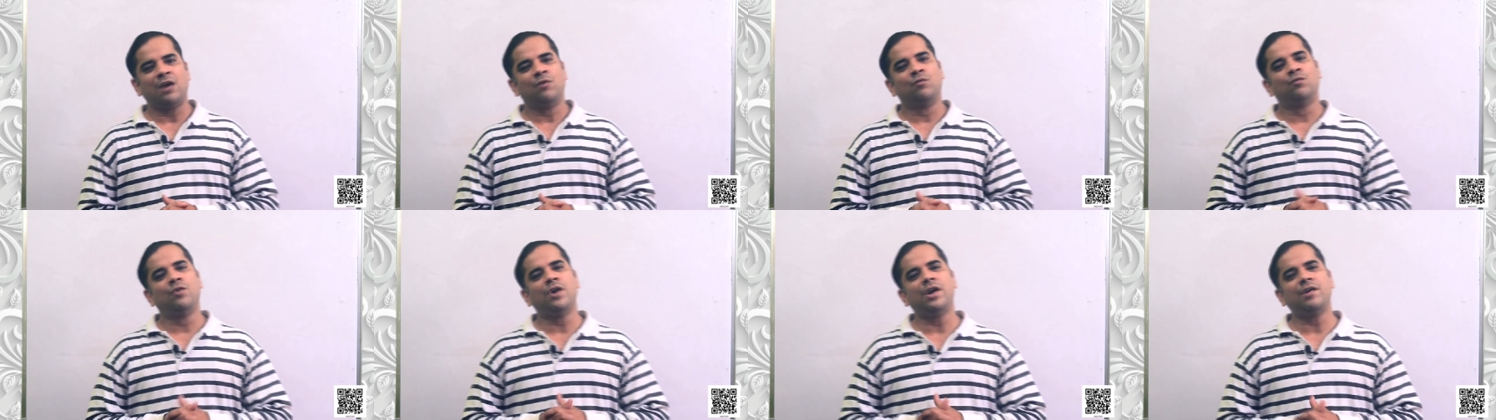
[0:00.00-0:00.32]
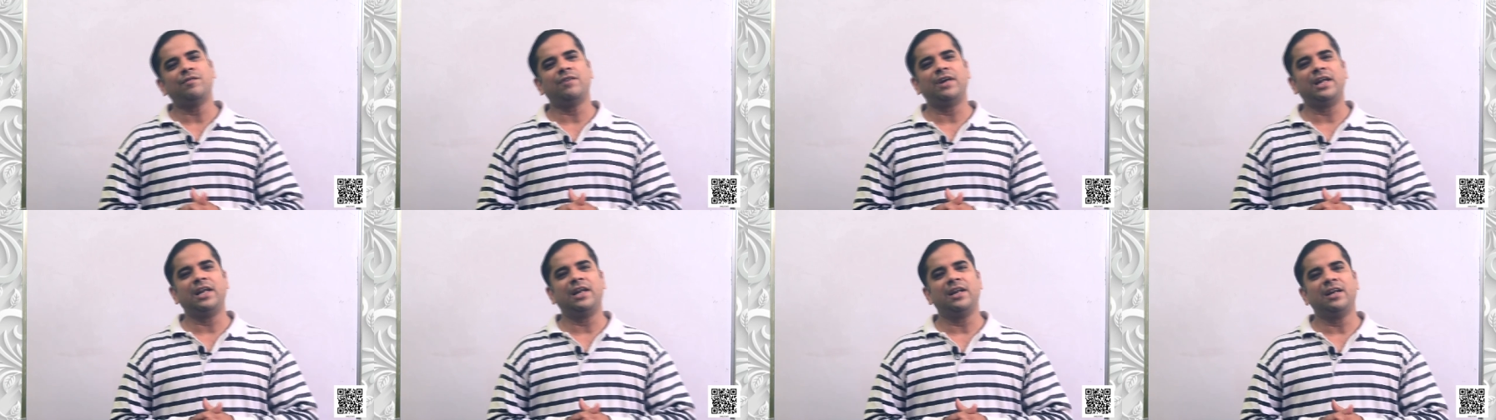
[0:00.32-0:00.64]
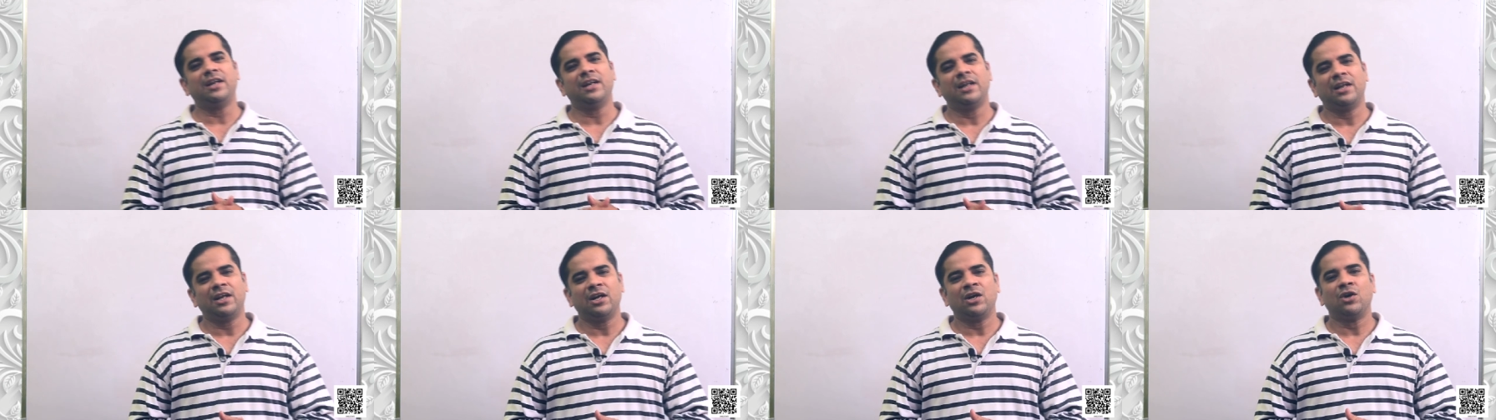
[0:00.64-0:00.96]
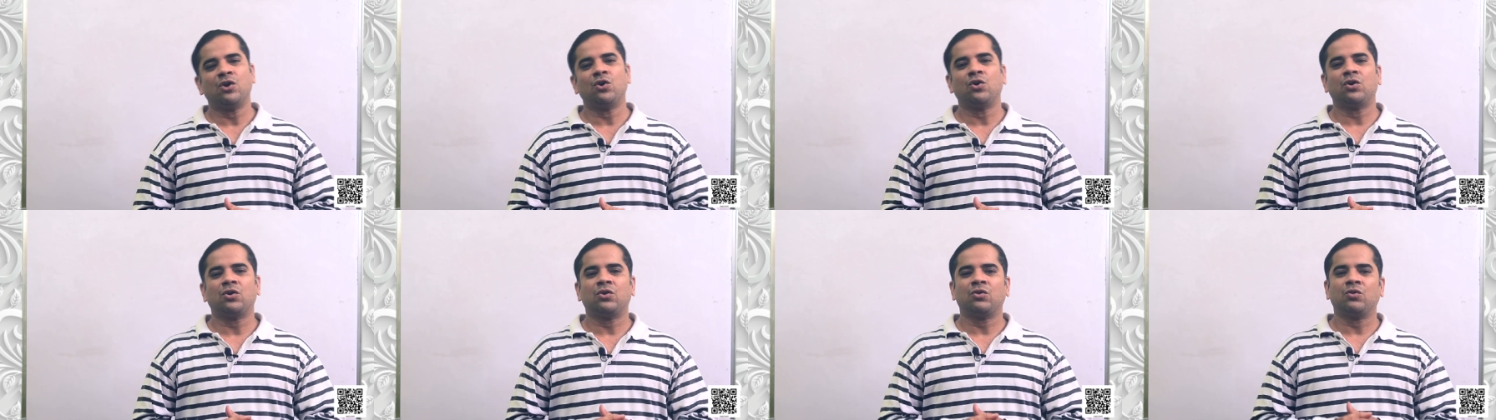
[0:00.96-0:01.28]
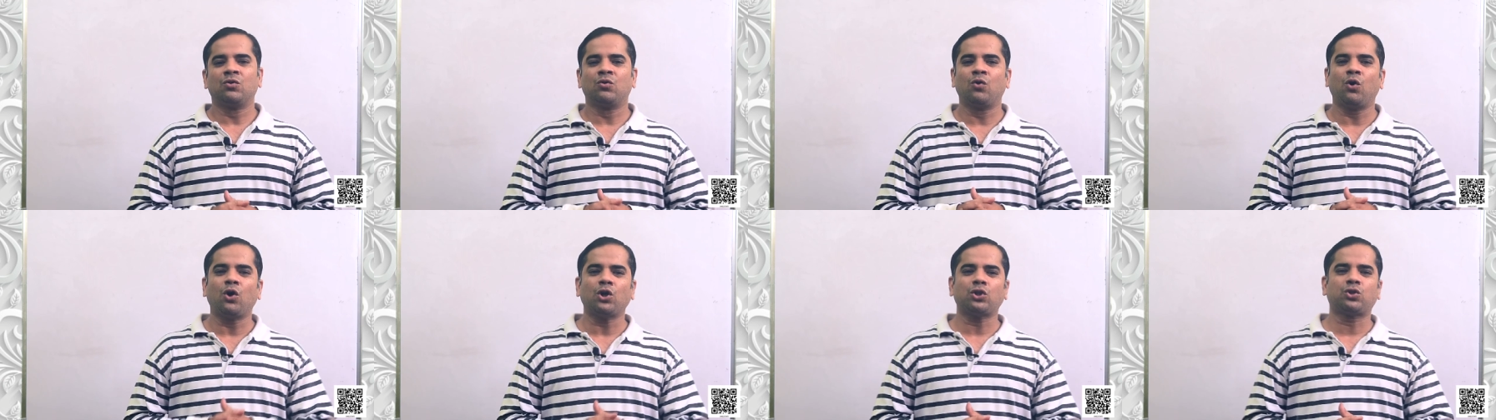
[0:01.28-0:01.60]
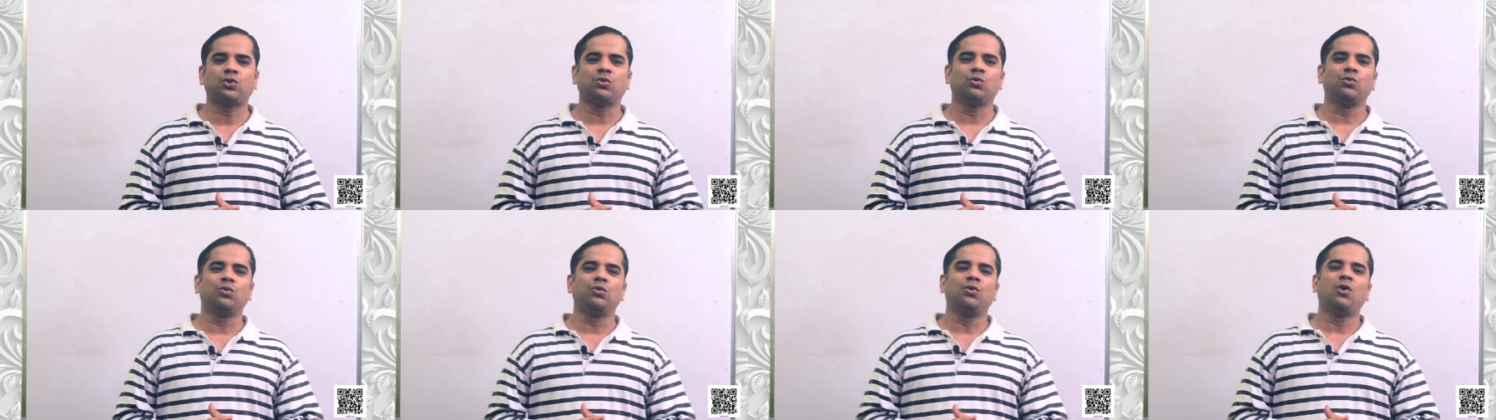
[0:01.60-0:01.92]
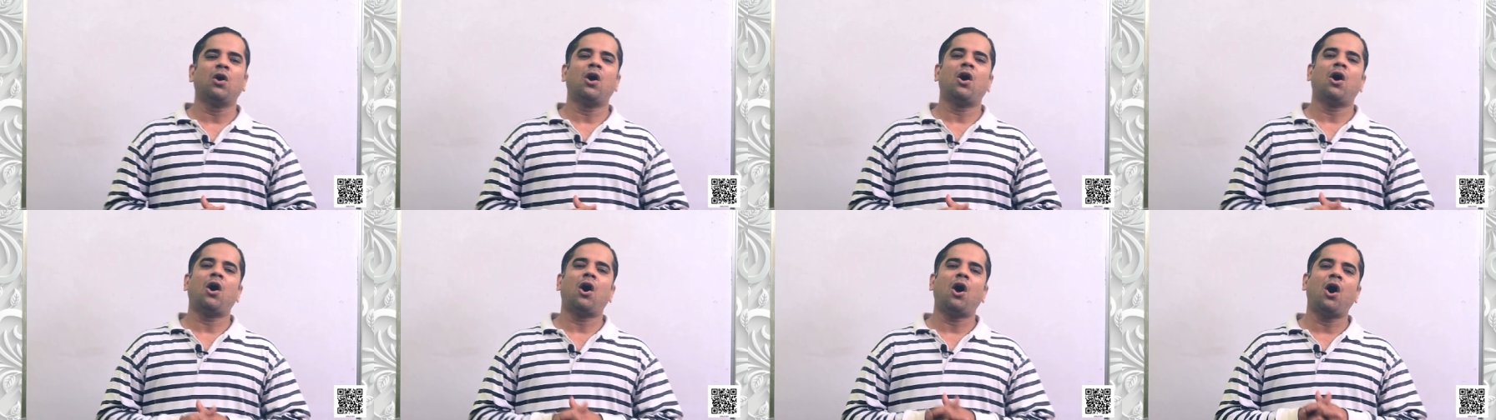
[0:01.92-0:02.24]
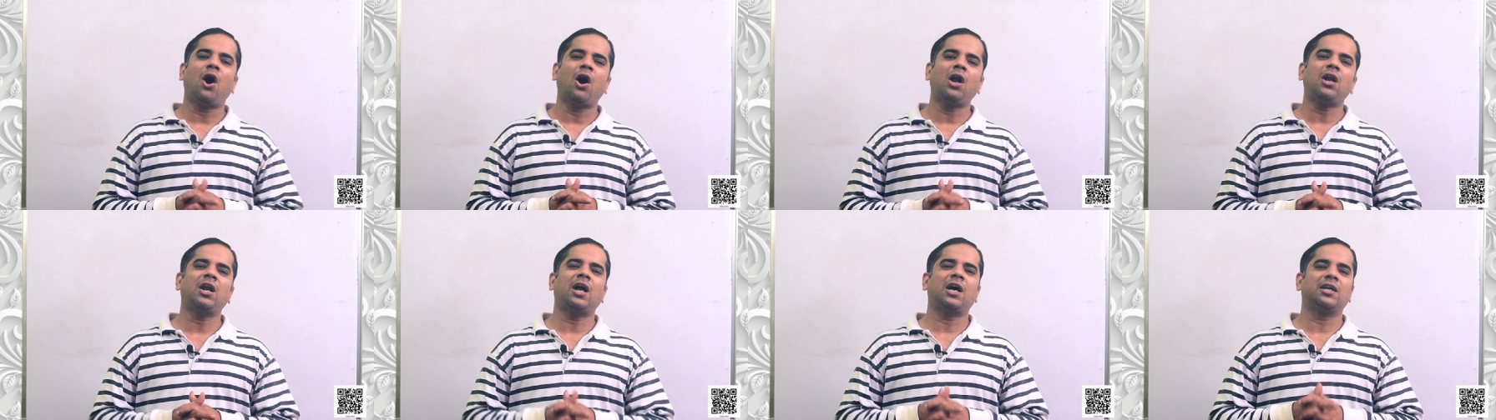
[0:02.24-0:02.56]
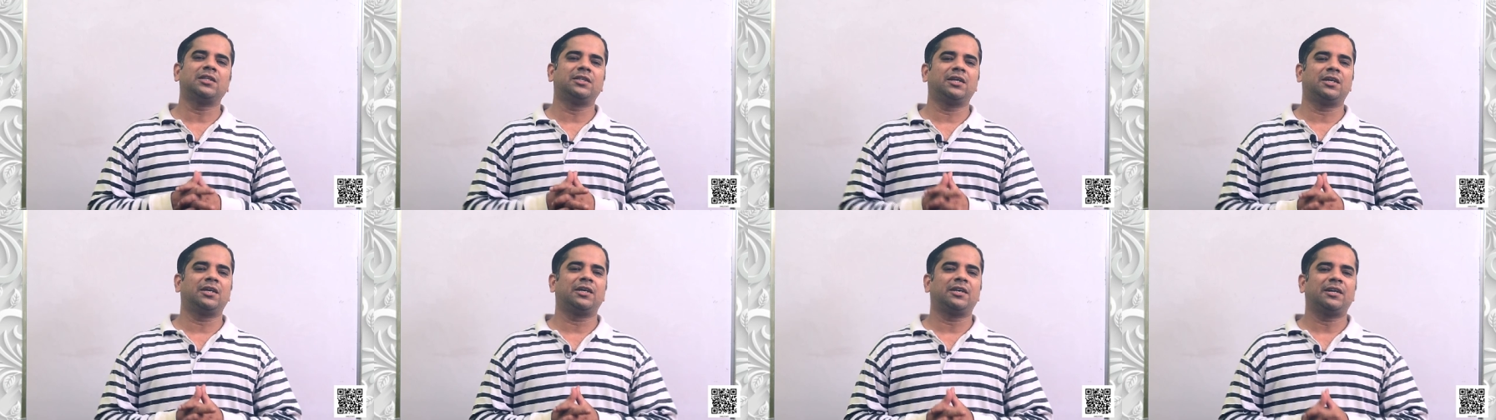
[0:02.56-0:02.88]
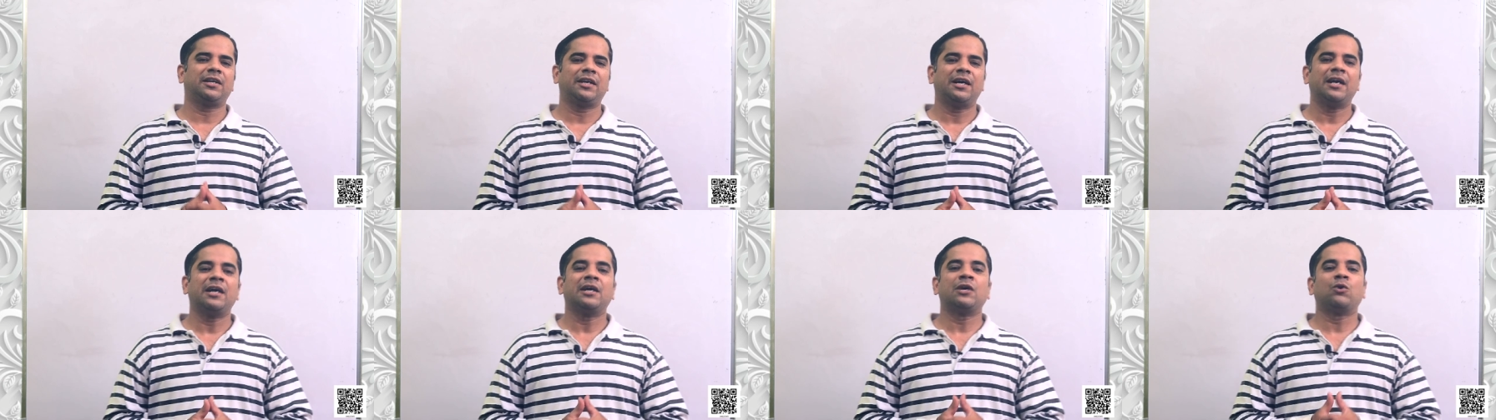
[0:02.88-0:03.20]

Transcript: We will go through all other